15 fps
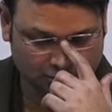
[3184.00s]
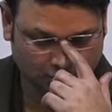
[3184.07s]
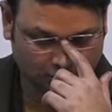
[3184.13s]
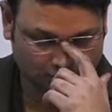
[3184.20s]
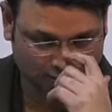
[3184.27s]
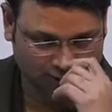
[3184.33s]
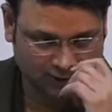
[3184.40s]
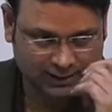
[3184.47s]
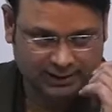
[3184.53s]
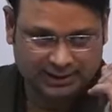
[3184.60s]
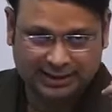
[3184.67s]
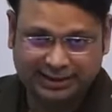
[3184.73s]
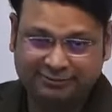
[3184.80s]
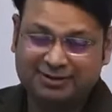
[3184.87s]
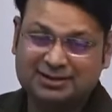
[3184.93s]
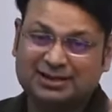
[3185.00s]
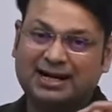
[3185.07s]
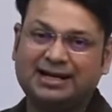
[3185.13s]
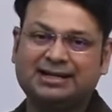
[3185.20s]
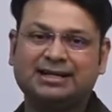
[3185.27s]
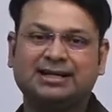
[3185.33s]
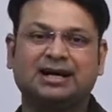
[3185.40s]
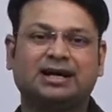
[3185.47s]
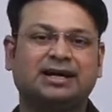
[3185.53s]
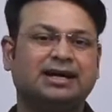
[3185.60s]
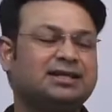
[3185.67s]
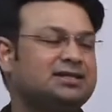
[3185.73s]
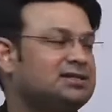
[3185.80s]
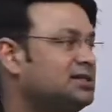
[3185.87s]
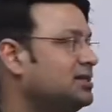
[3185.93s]
So he was writing
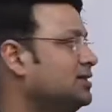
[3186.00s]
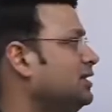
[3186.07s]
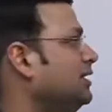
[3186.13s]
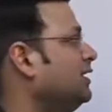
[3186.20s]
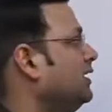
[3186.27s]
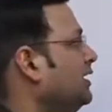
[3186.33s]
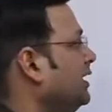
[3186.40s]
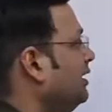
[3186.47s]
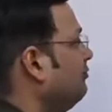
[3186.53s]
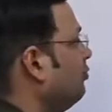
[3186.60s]
against the